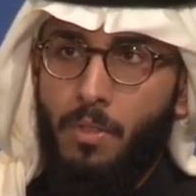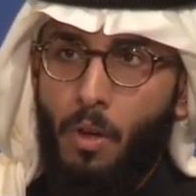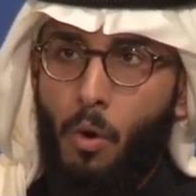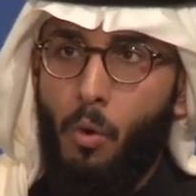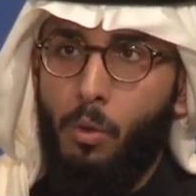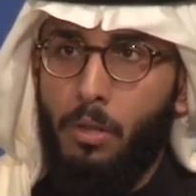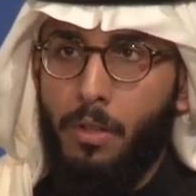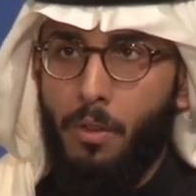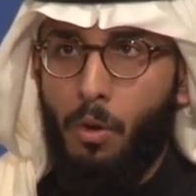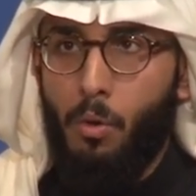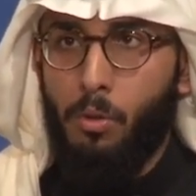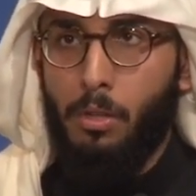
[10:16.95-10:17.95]
the
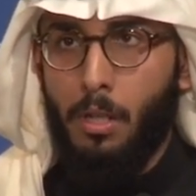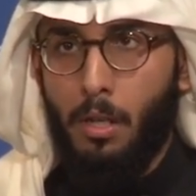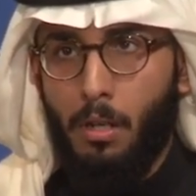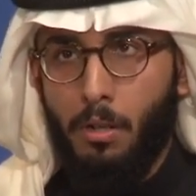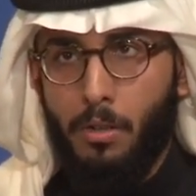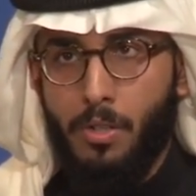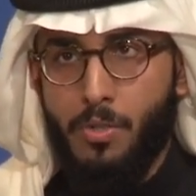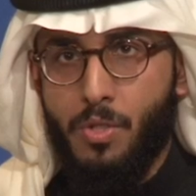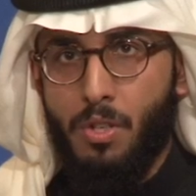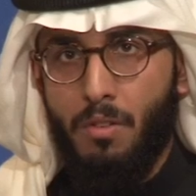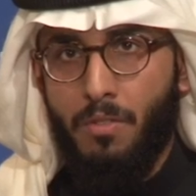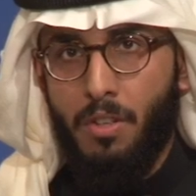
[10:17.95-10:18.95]
whole
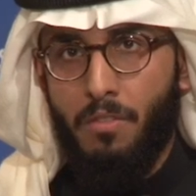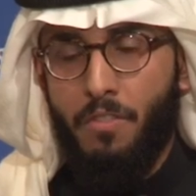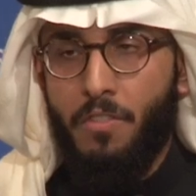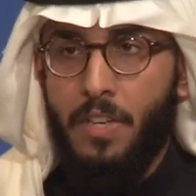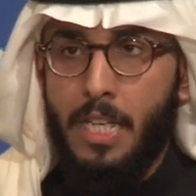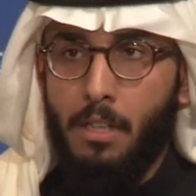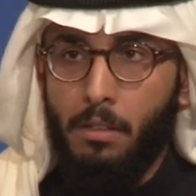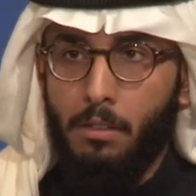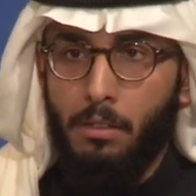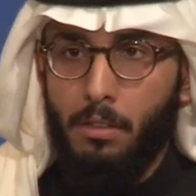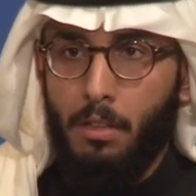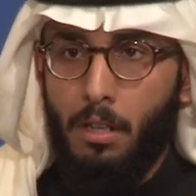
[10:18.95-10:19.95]
conservative
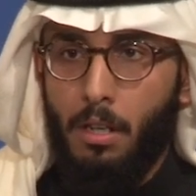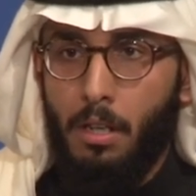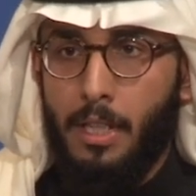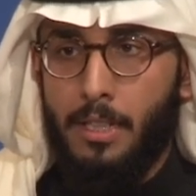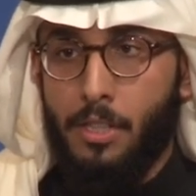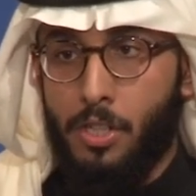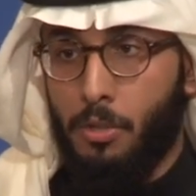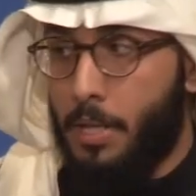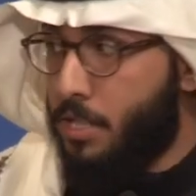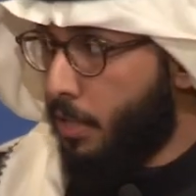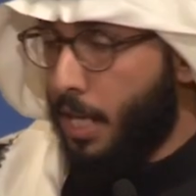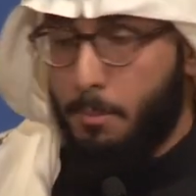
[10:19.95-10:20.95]
feel and the
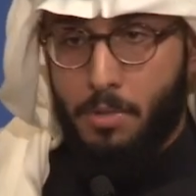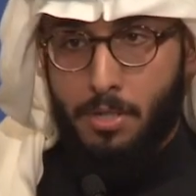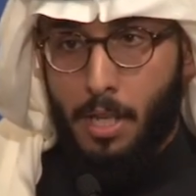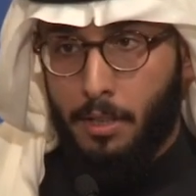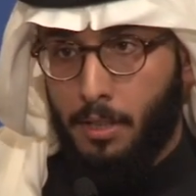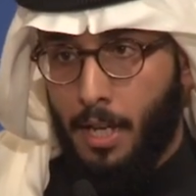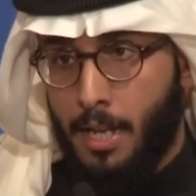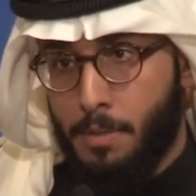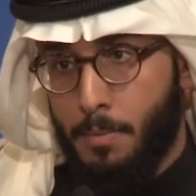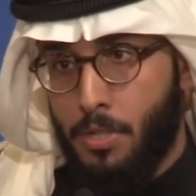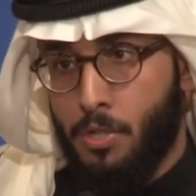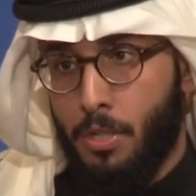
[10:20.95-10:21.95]
generation gap, just like the
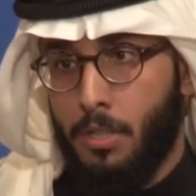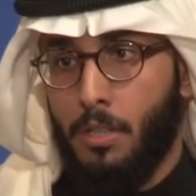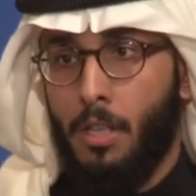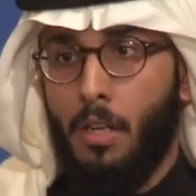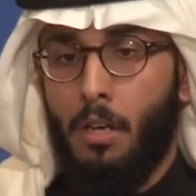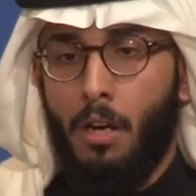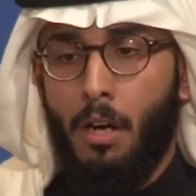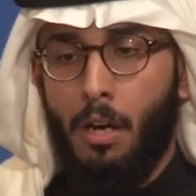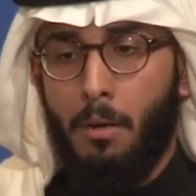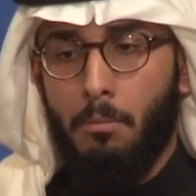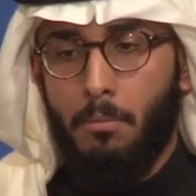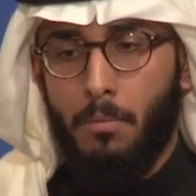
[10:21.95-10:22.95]
guys mentioned,
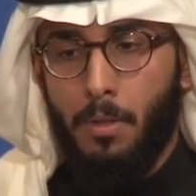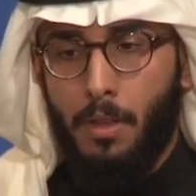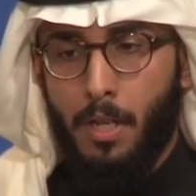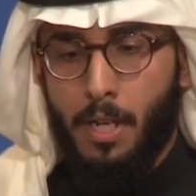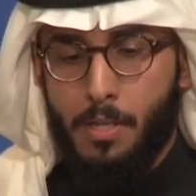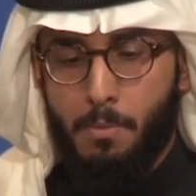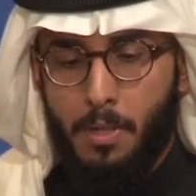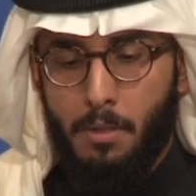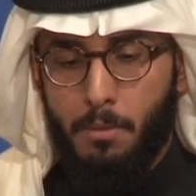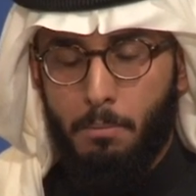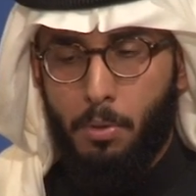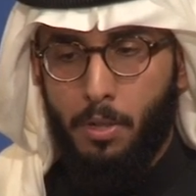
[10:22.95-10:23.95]
that has
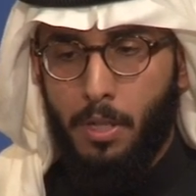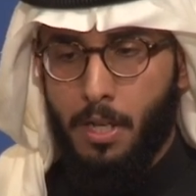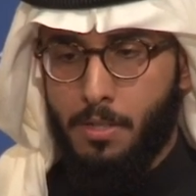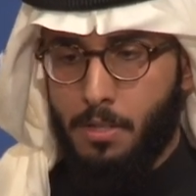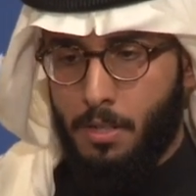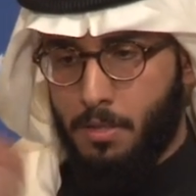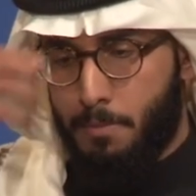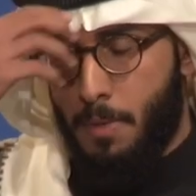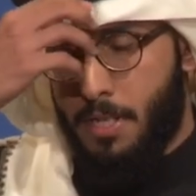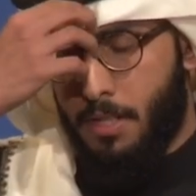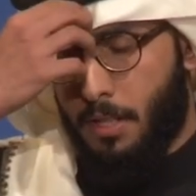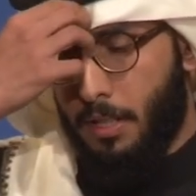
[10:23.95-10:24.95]
been put as
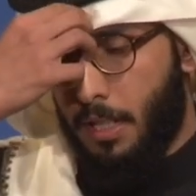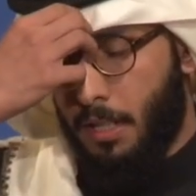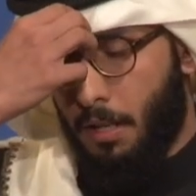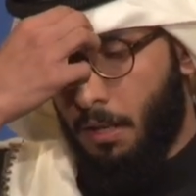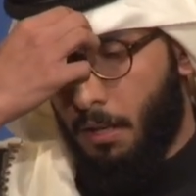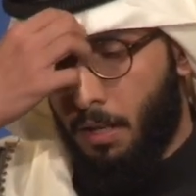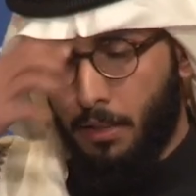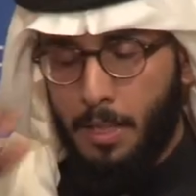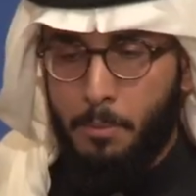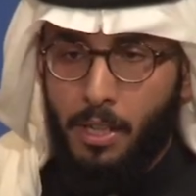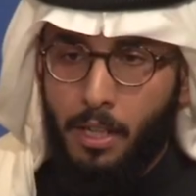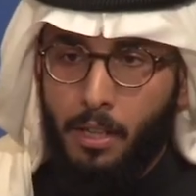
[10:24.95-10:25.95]
basically a
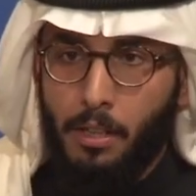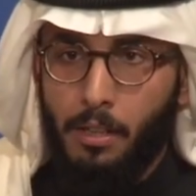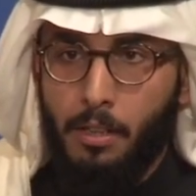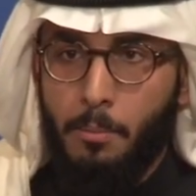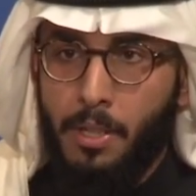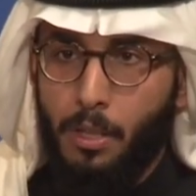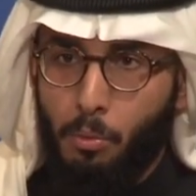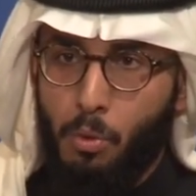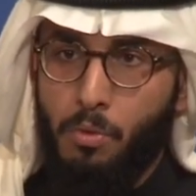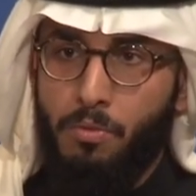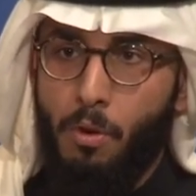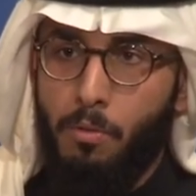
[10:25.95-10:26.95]
limiting
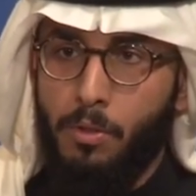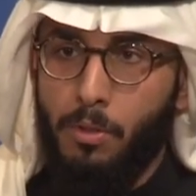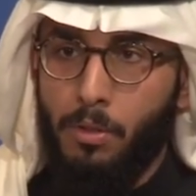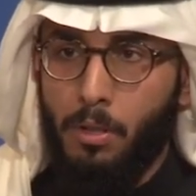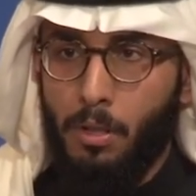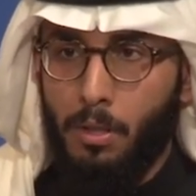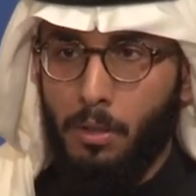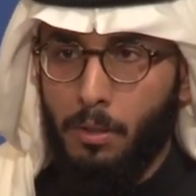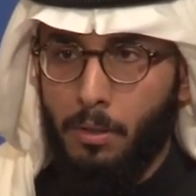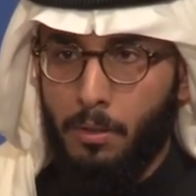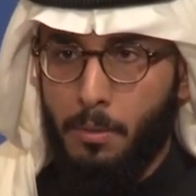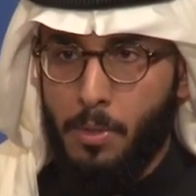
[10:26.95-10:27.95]
roof over
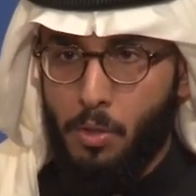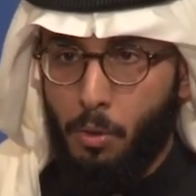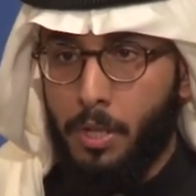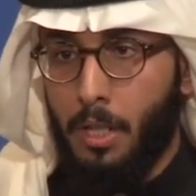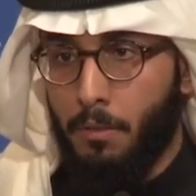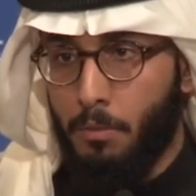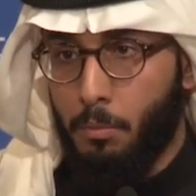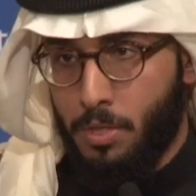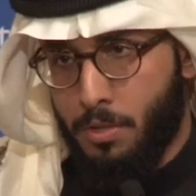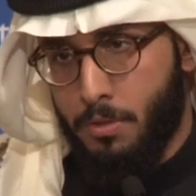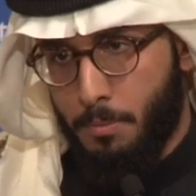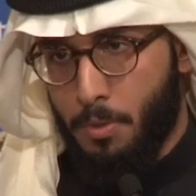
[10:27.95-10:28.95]
the majority of,
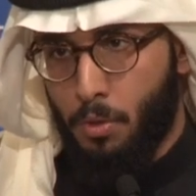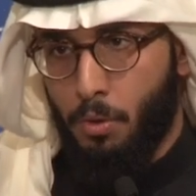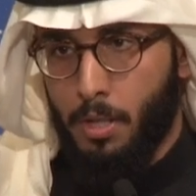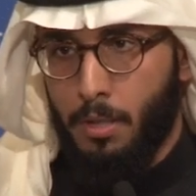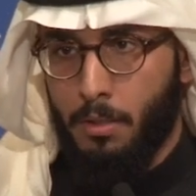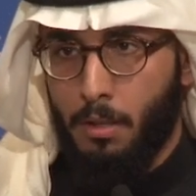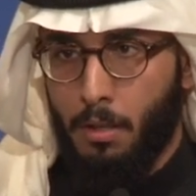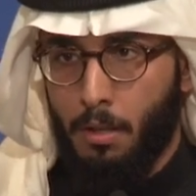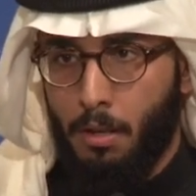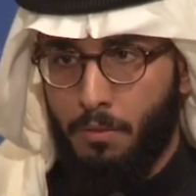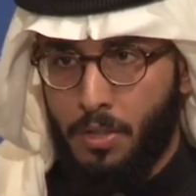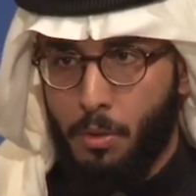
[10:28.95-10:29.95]
which is the majority
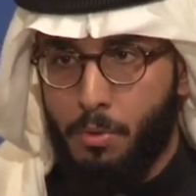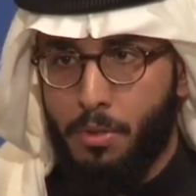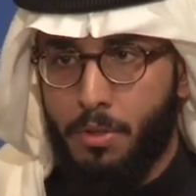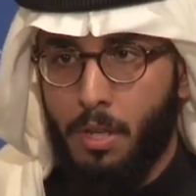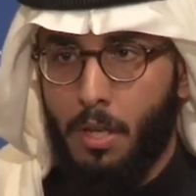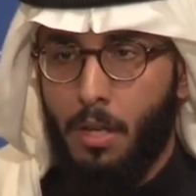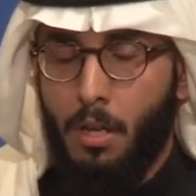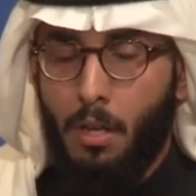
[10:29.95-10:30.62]
of youth.